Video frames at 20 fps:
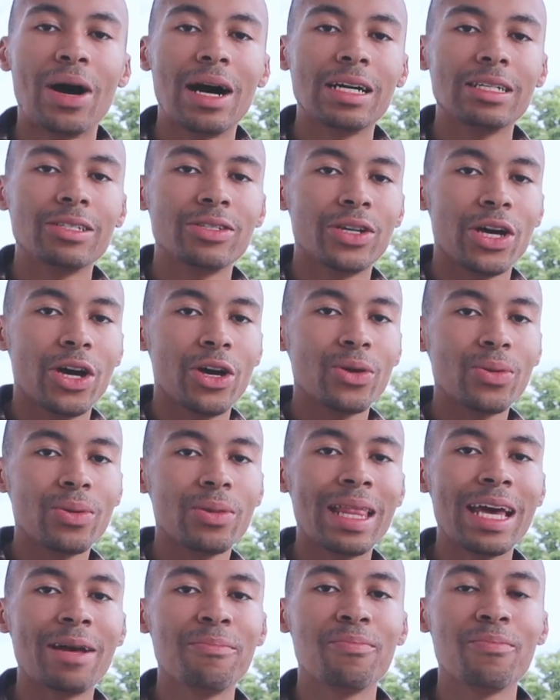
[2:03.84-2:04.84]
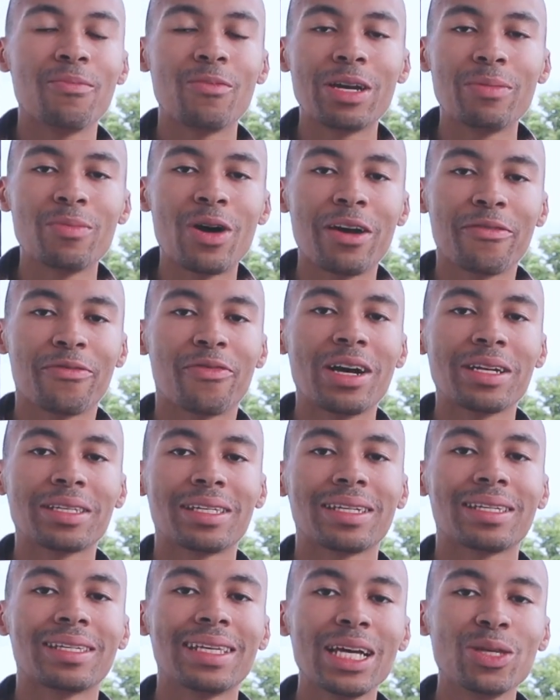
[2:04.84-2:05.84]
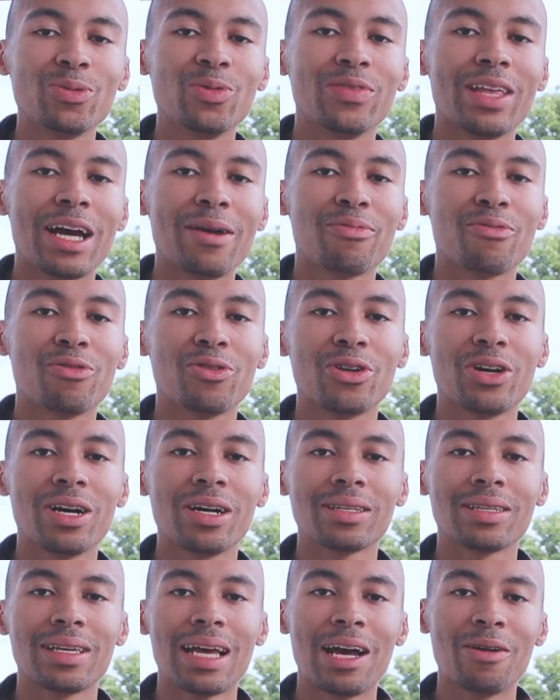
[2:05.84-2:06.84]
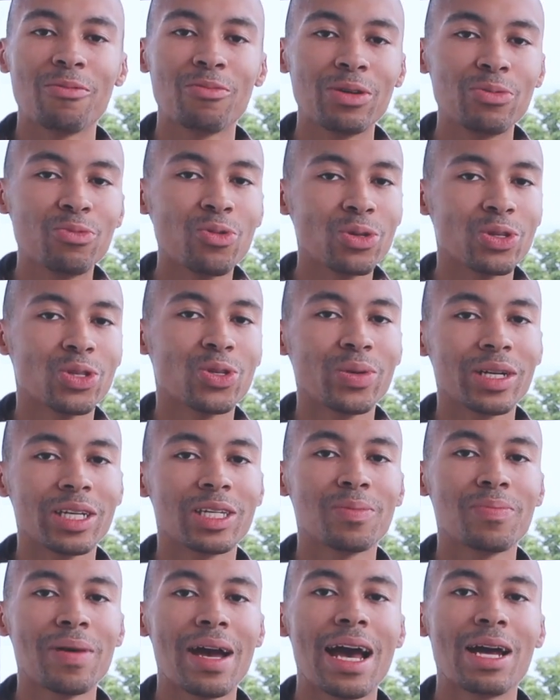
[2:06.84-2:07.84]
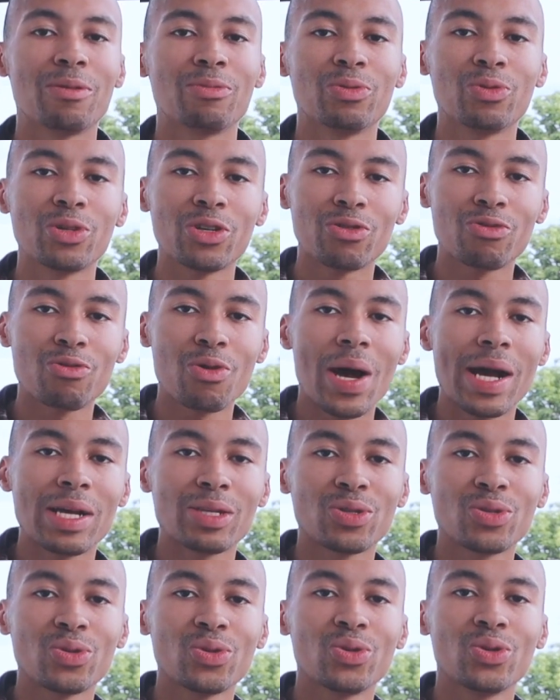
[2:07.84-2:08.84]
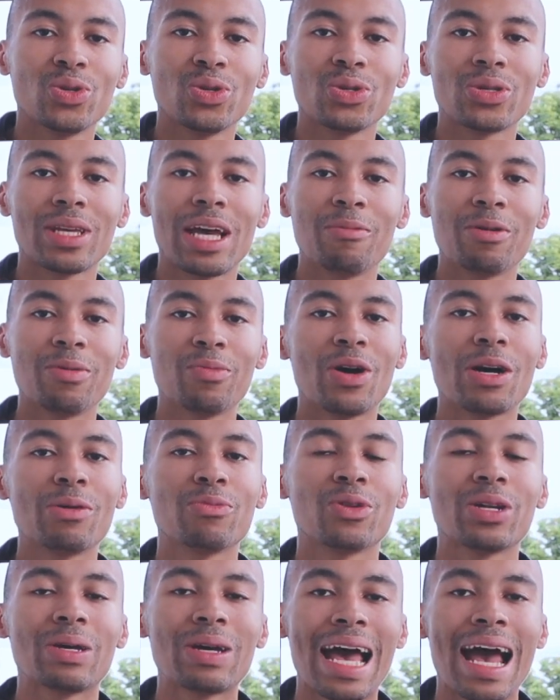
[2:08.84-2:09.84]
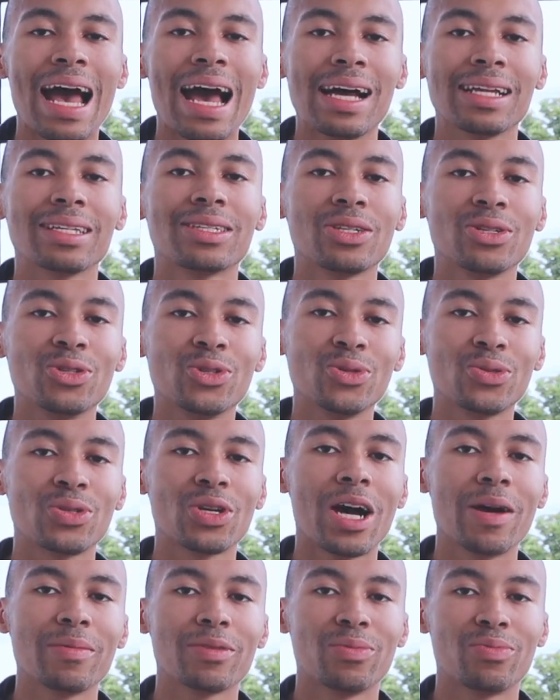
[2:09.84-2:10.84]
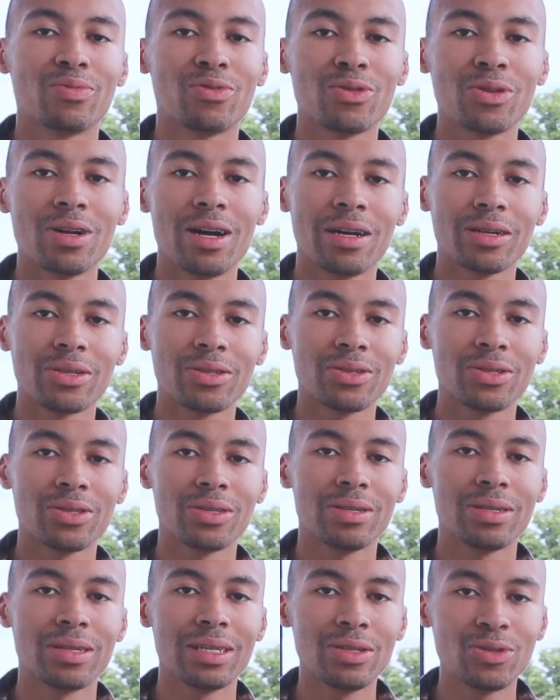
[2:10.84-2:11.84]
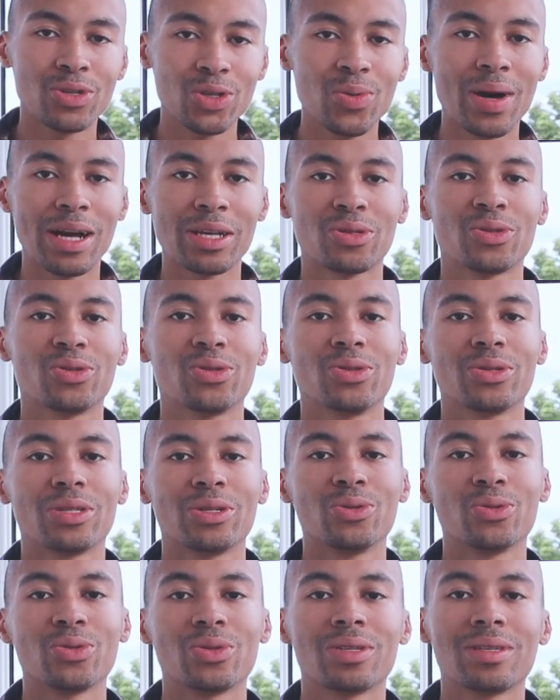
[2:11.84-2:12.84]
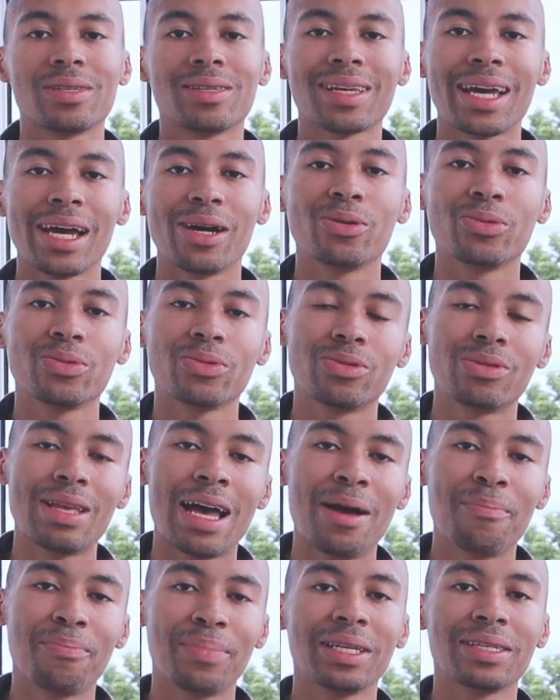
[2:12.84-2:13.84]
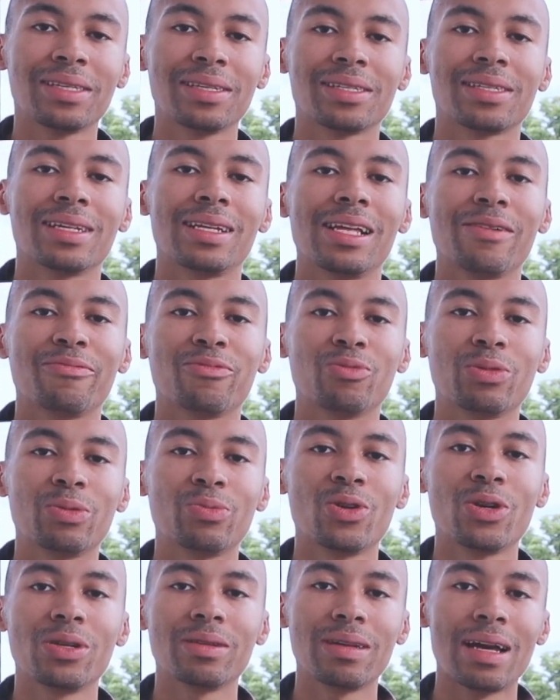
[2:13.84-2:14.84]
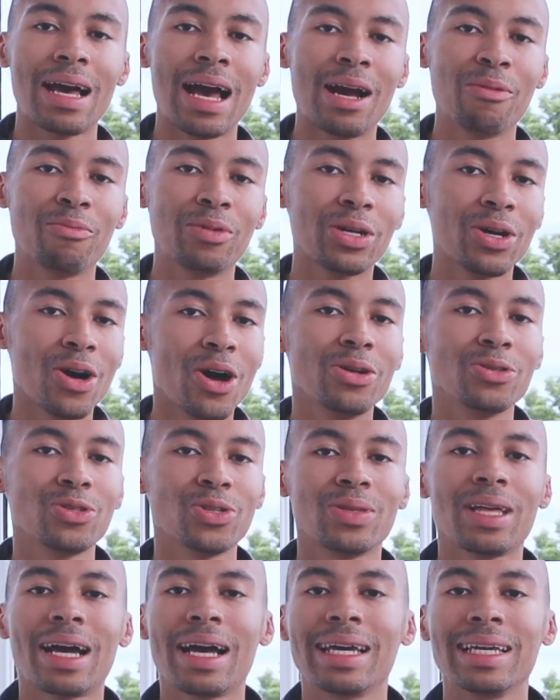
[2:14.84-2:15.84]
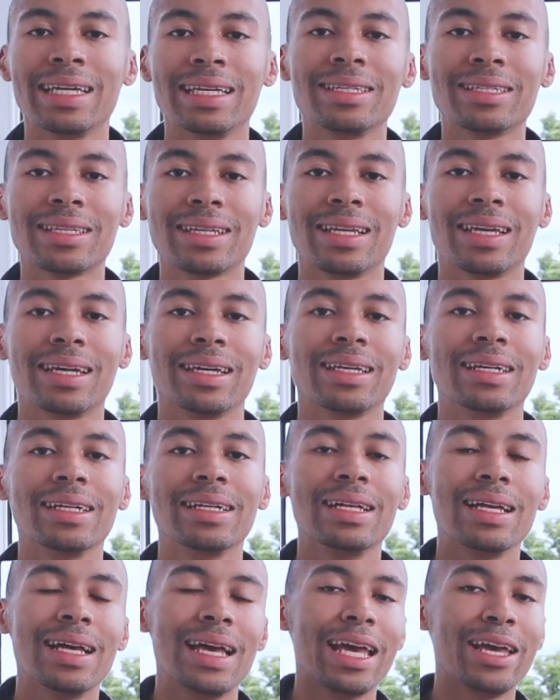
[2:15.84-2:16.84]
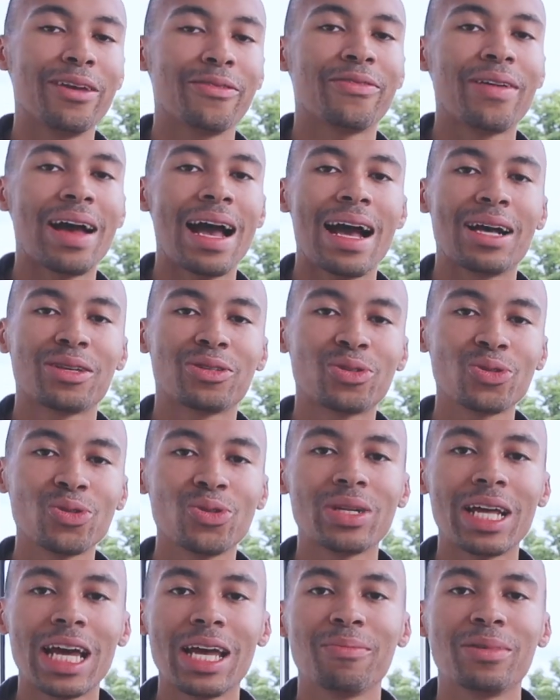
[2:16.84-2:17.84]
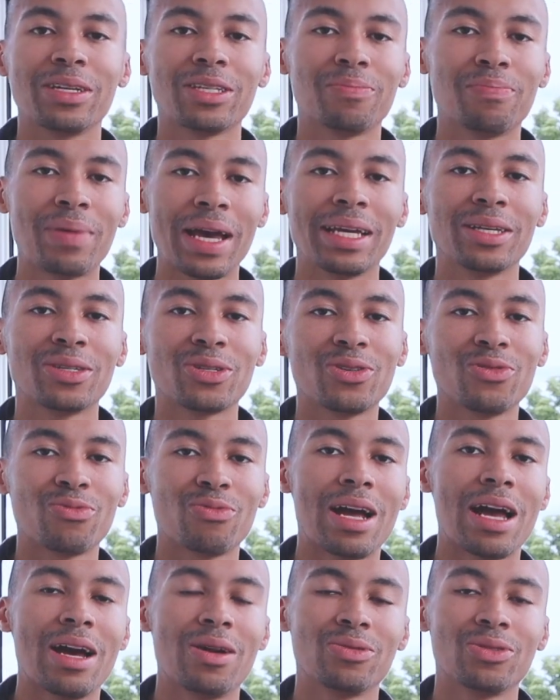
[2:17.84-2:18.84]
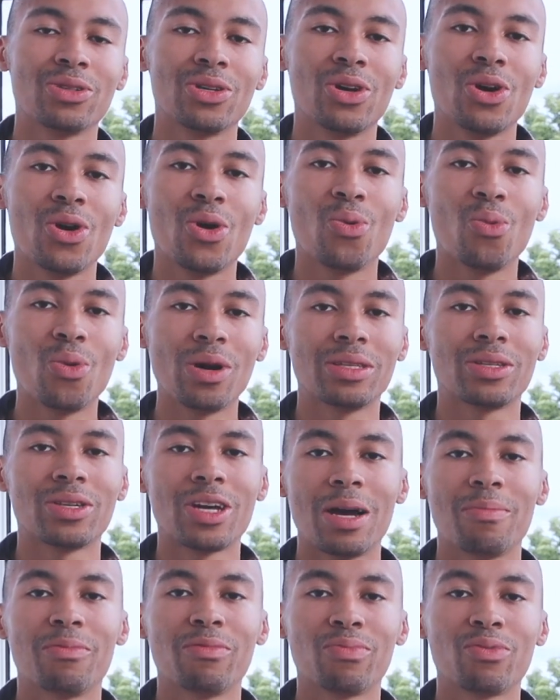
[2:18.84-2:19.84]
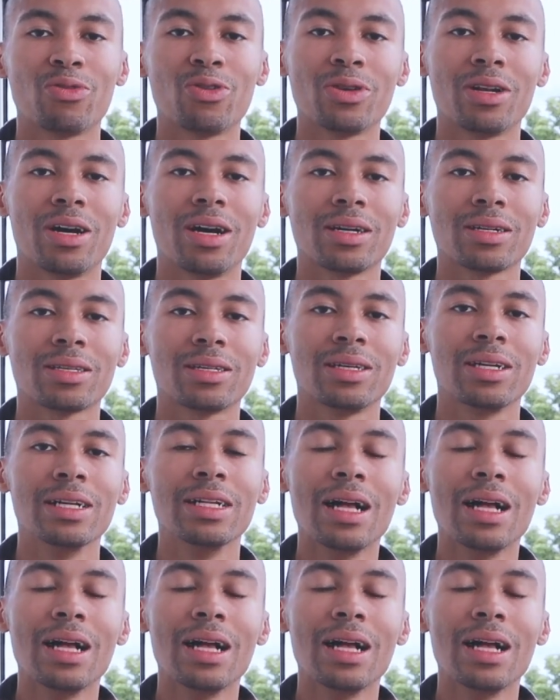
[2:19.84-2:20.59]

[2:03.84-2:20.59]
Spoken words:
But, then we might find success with that product and we want to expand. We want to grow our stores and we might want to add new types of products to our stores in order to scale our business to the level we want. And we can't do that easily if our store name is based around one type of product.